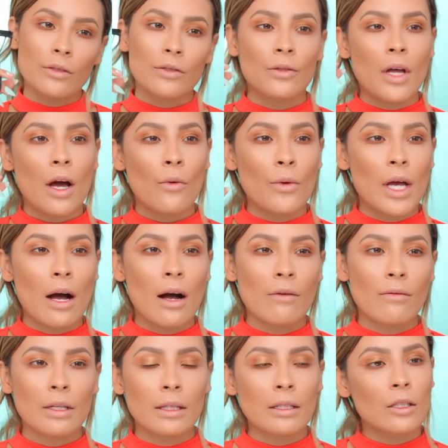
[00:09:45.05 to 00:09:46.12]
So now we
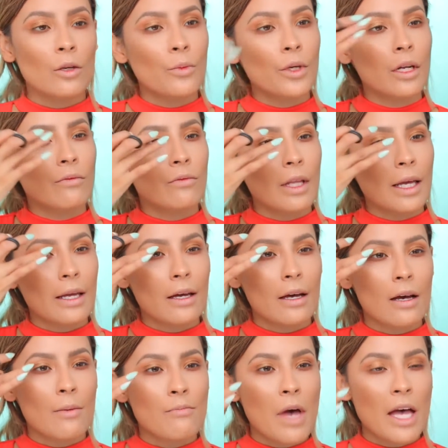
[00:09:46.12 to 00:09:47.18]
have a little bit of like
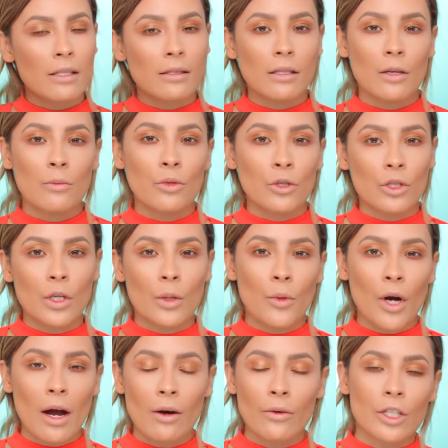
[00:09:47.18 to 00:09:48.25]
a messy, bushy
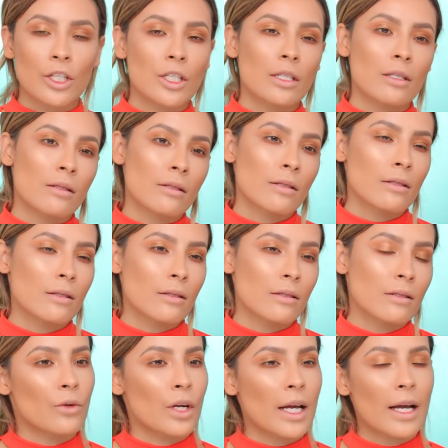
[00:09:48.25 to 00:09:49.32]
brow, which is
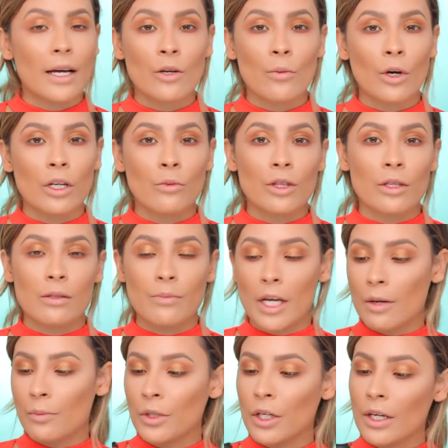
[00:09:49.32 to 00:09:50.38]
what I kind of wanted with this
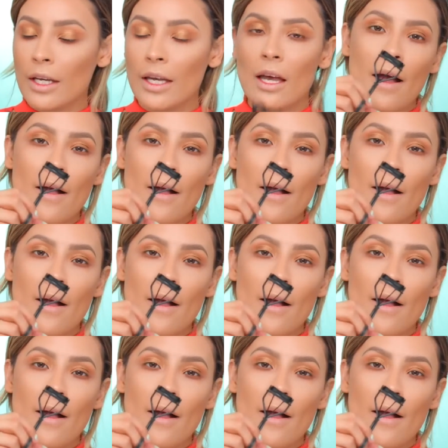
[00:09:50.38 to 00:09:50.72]
makeup look.